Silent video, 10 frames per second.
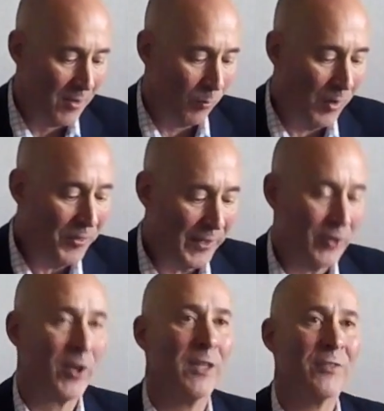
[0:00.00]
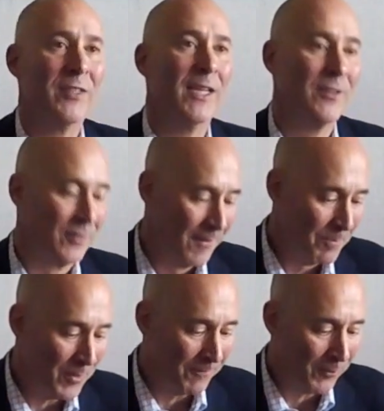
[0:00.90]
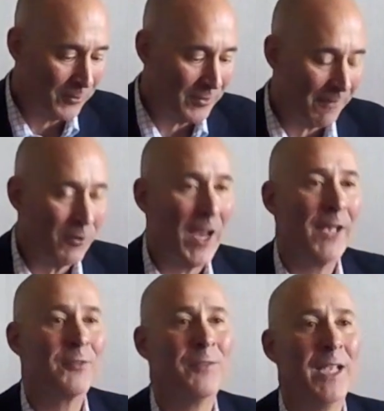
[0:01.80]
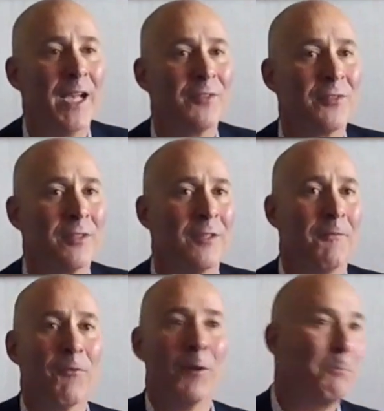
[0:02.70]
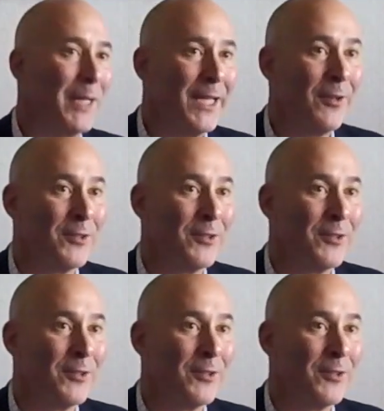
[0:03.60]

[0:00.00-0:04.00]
One thing you're going to see is the first ever SVS front panel